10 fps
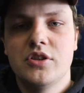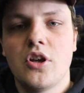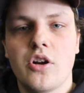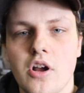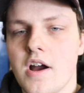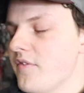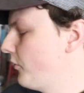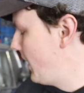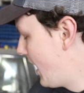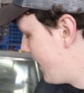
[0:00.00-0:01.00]
start off
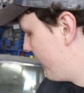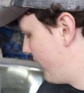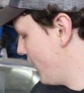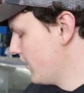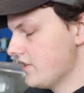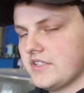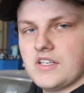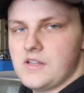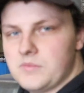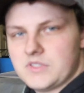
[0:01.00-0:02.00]
we have
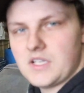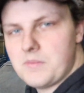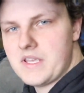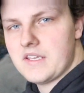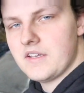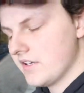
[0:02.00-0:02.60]
some Summit.